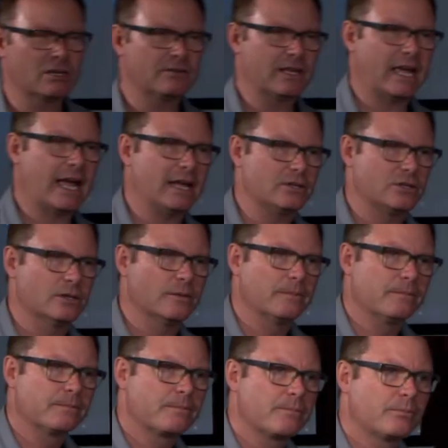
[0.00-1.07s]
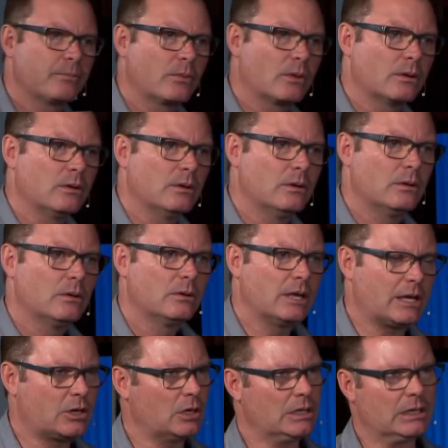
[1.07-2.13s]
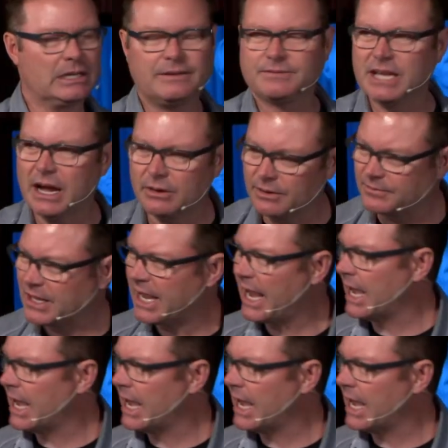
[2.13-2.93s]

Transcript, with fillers: if they had to. They couldn't leave town if they